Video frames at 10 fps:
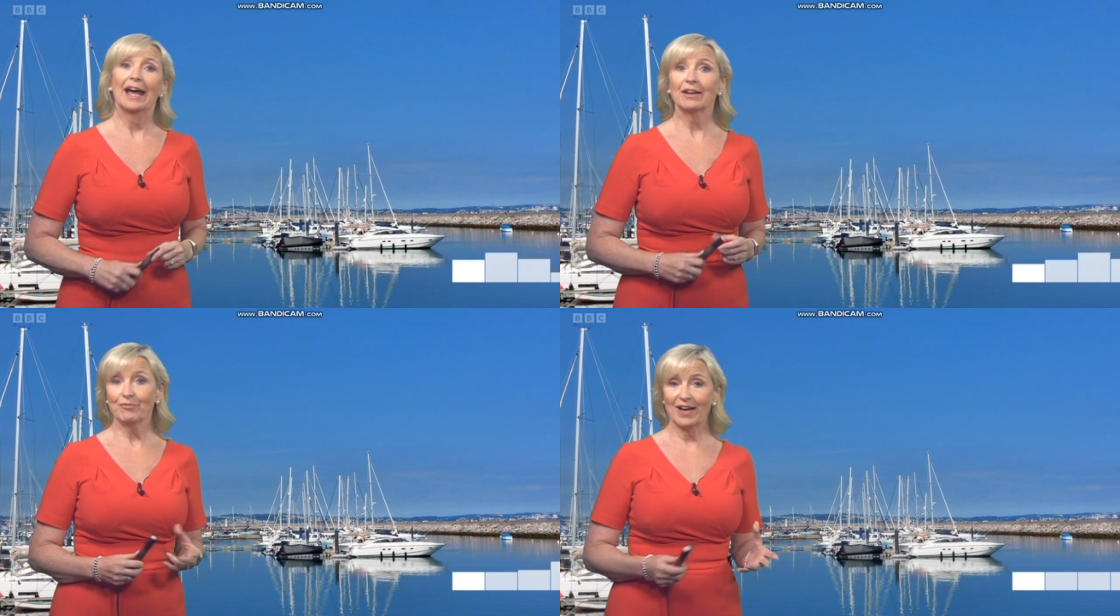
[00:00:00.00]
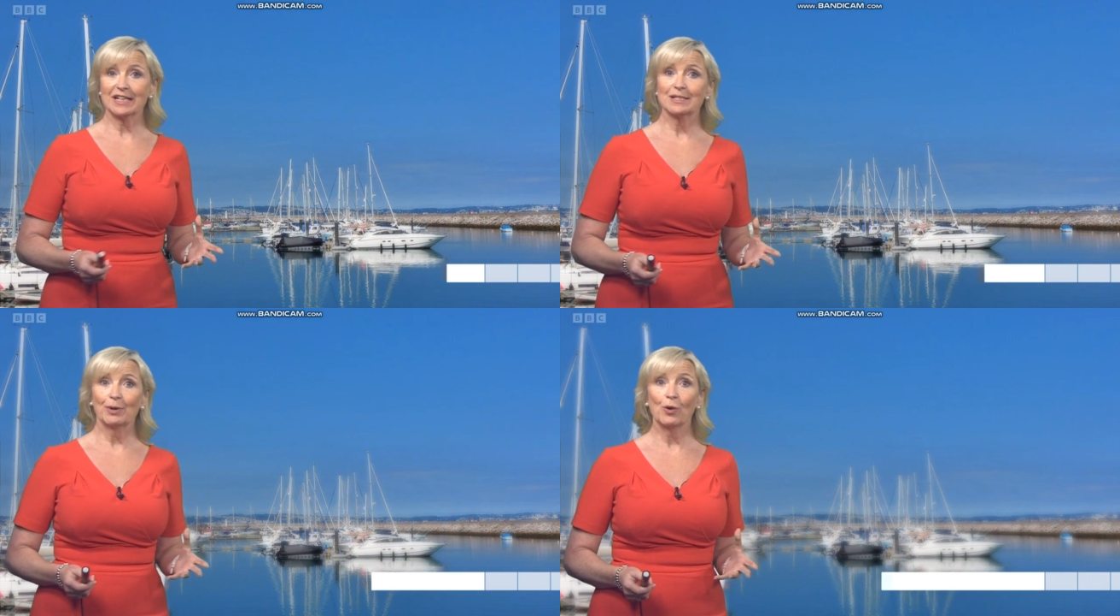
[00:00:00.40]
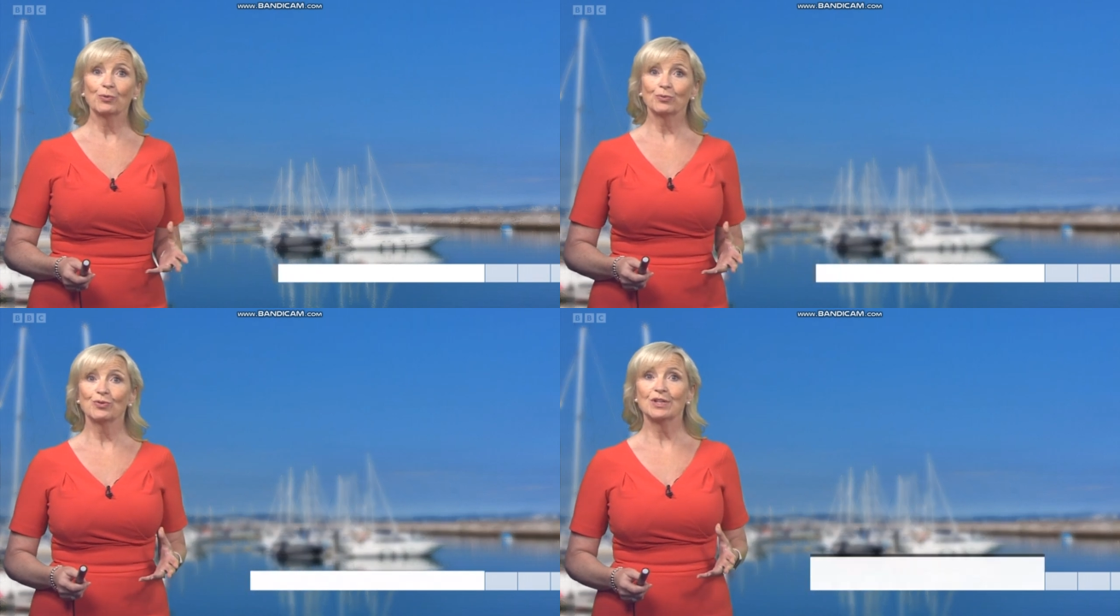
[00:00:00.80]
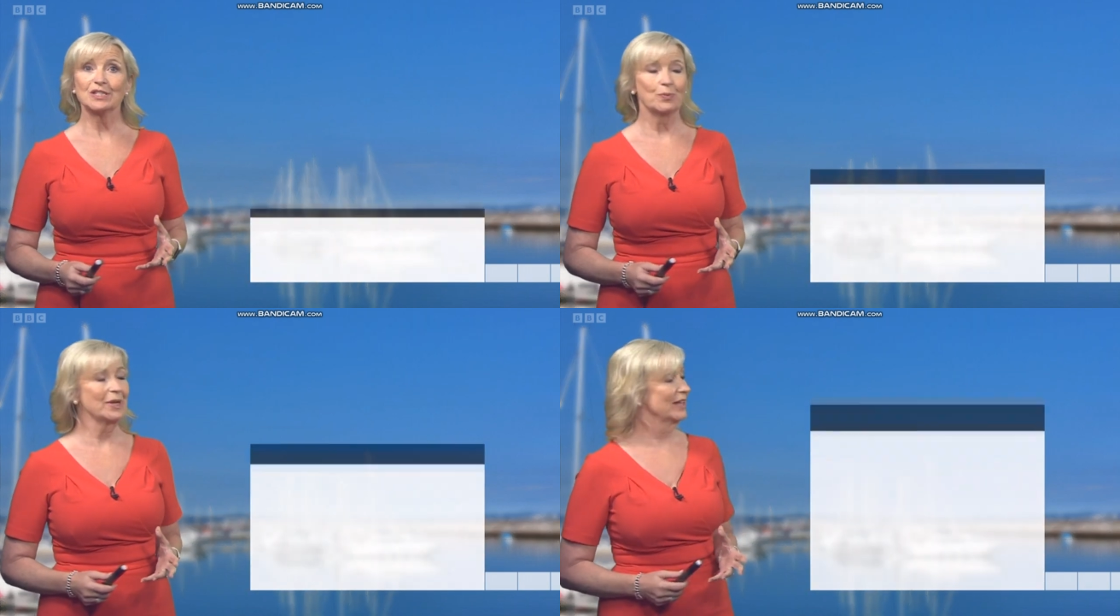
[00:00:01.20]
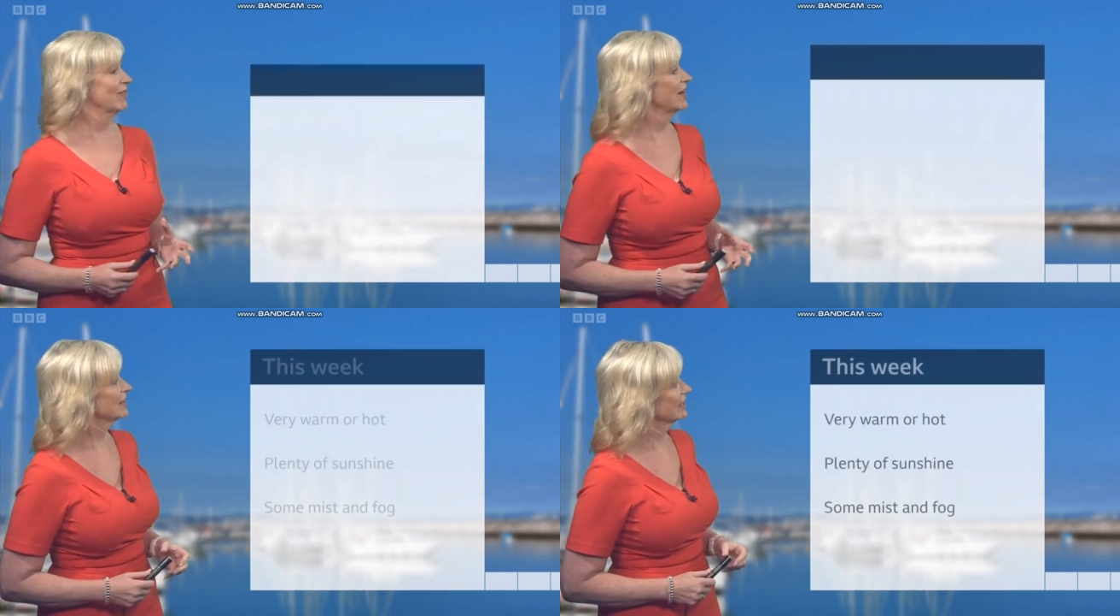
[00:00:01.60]
And in fact, as we go through this week,
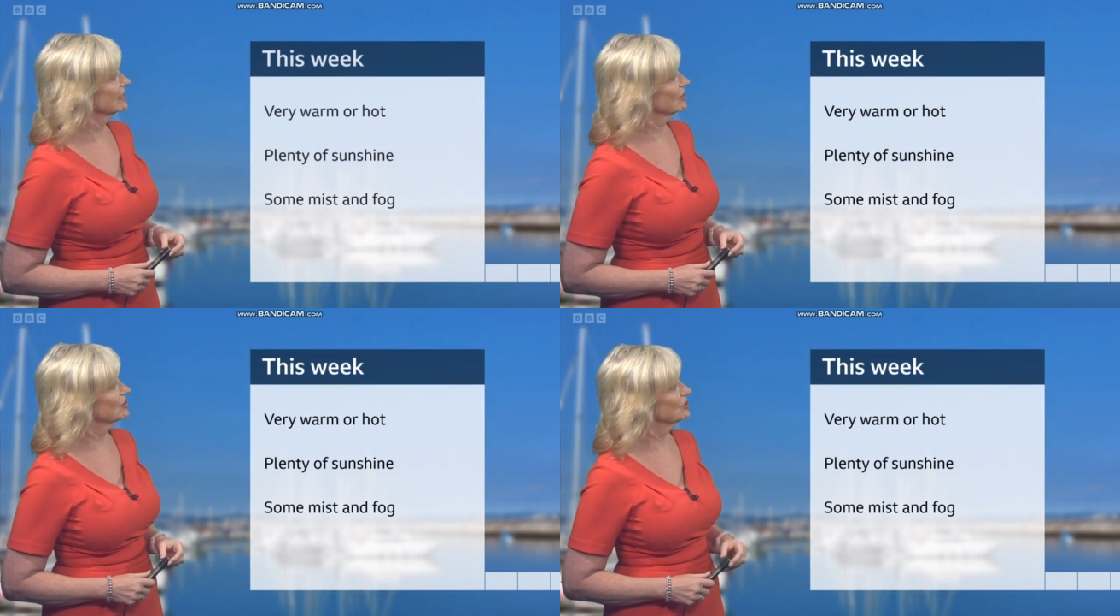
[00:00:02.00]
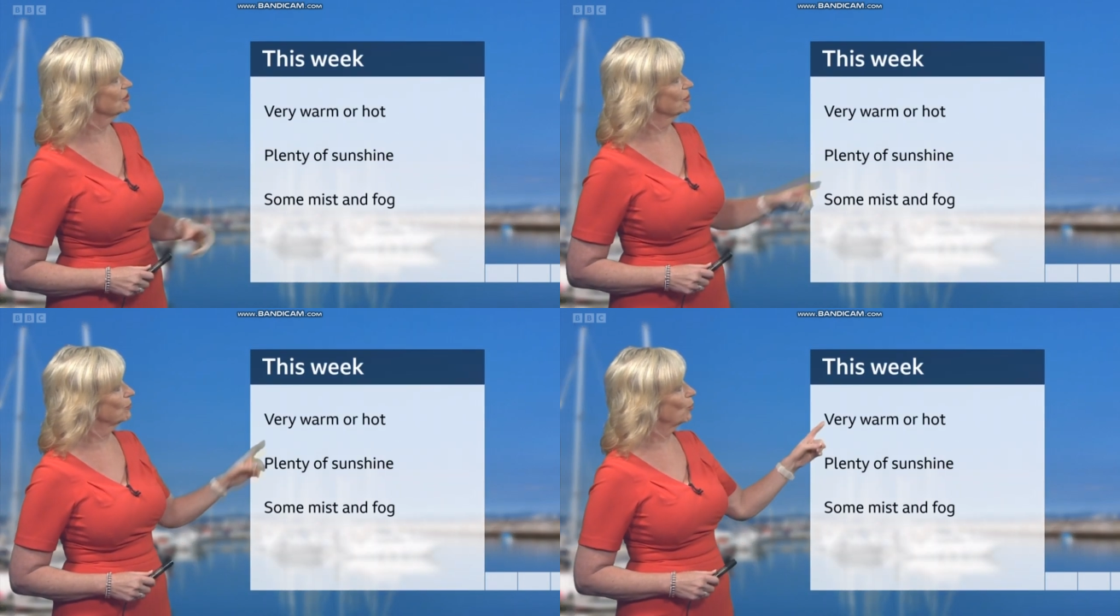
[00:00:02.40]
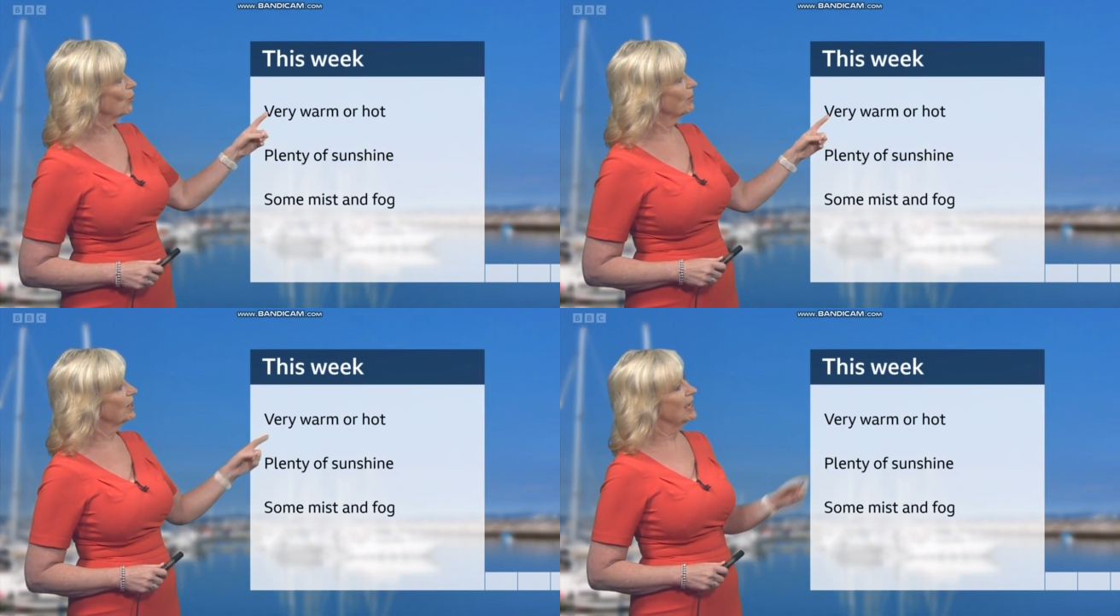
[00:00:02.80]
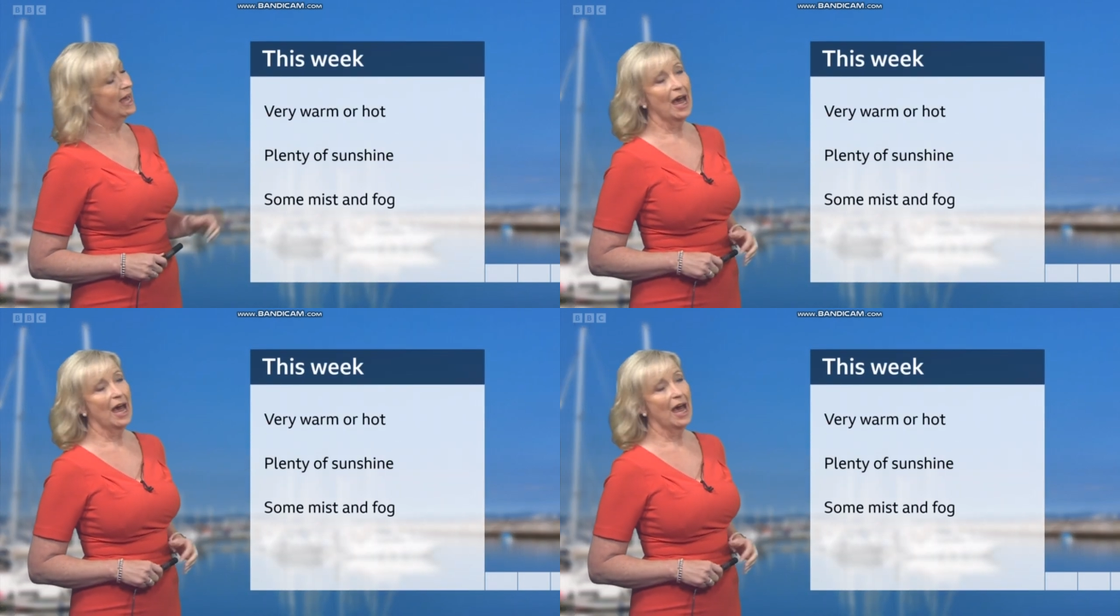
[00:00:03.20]
if anything, is going to turn warmer